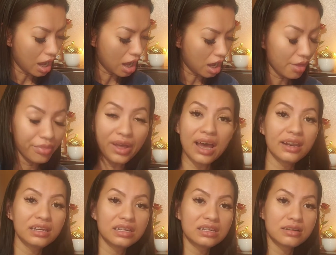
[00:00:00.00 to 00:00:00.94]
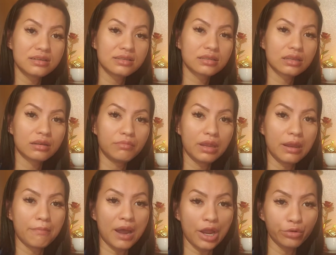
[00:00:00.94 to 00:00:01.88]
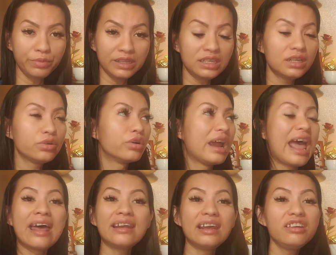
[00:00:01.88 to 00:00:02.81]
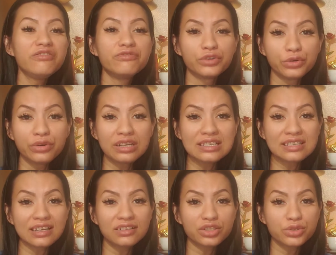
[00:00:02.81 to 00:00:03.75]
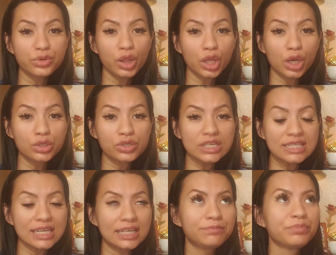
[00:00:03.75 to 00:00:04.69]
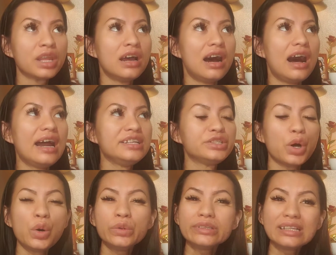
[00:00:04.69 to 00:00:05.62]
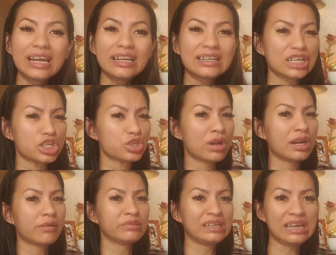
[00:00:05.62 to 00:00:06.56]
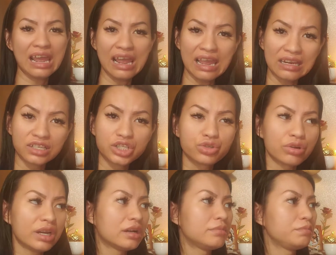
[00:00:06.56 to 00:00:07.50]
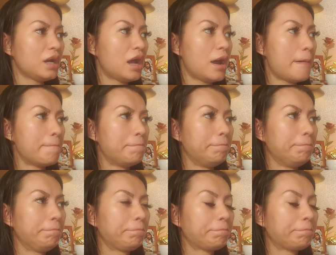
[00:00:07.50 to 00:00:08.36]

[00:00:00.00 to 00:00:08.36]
Uh, that is, in my opinion, or add any fruity scent to a laundry scent. I don't like like straight up gain, straight up um,